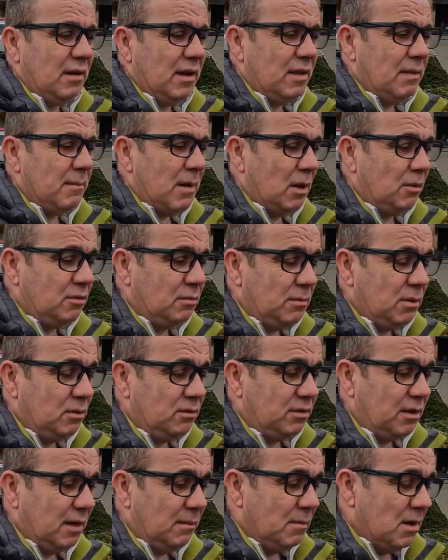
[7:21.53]
around the motor
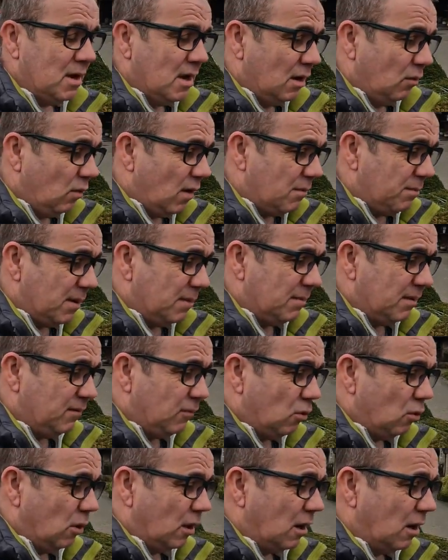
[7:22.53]
museum. We've been
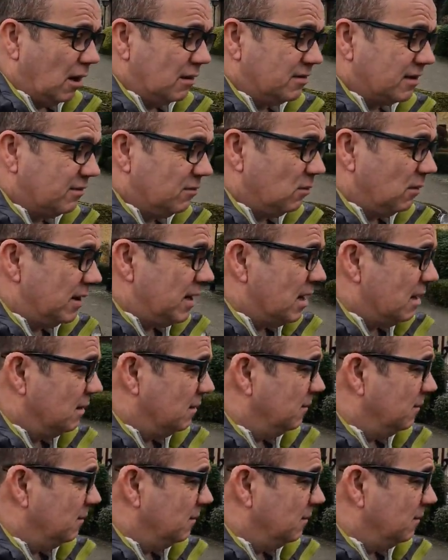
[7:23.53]
before, guys, haven't we?